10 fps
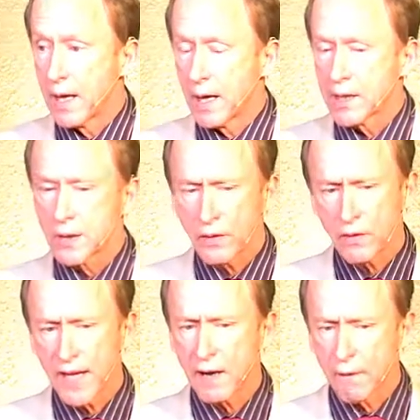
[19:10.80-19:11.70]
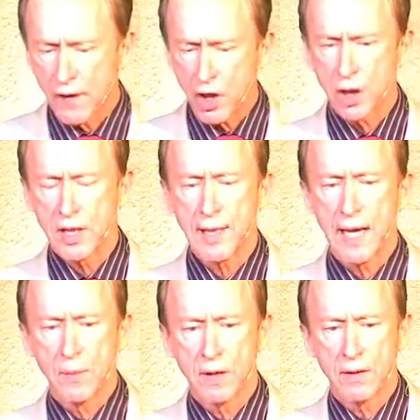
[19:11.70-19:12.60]
Sort of like a vision
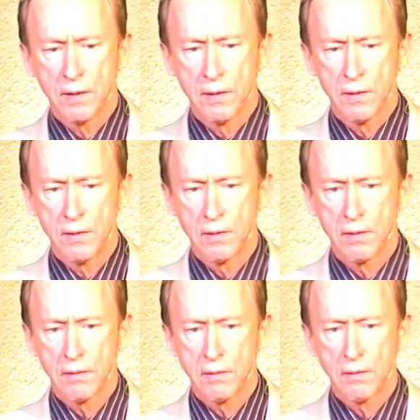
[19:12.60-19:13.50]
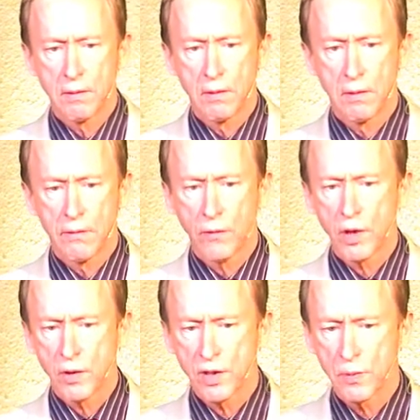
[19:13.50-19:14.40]
statement for your
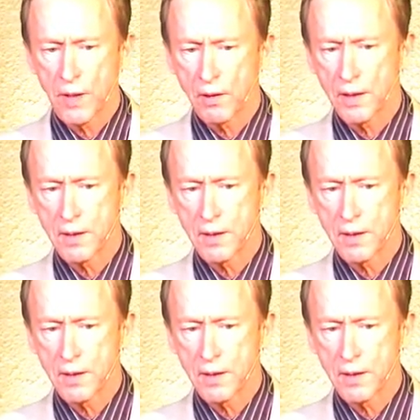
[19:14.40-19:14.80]
spirit,